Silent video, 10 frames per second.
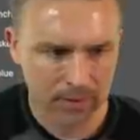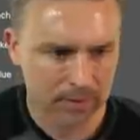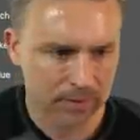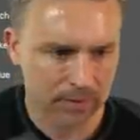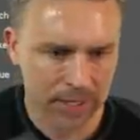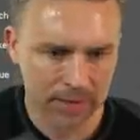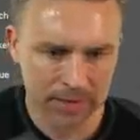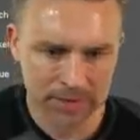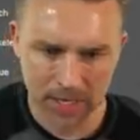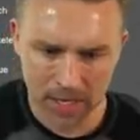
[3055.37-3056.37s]
Right,
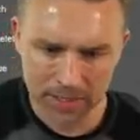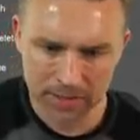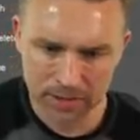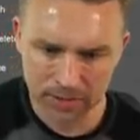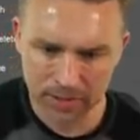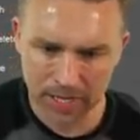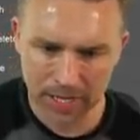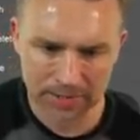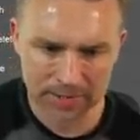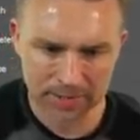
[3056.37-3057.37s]
let's undo
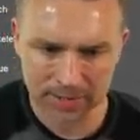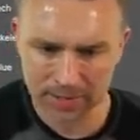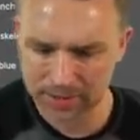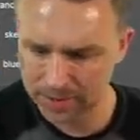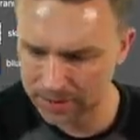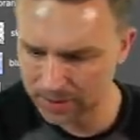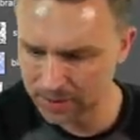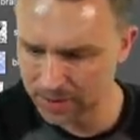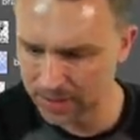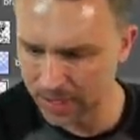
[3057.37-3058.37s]
that,
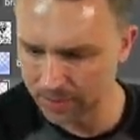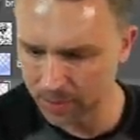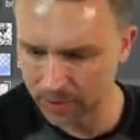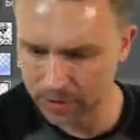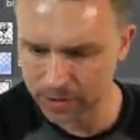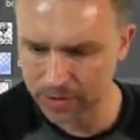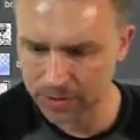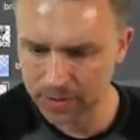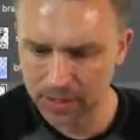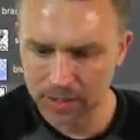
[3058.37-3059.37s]
that portion.
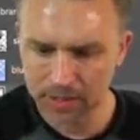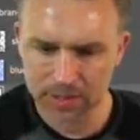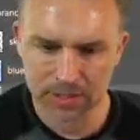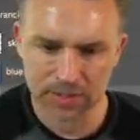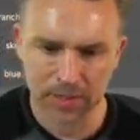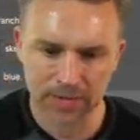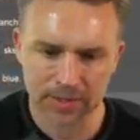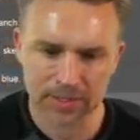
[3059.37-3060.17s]
Let's just make this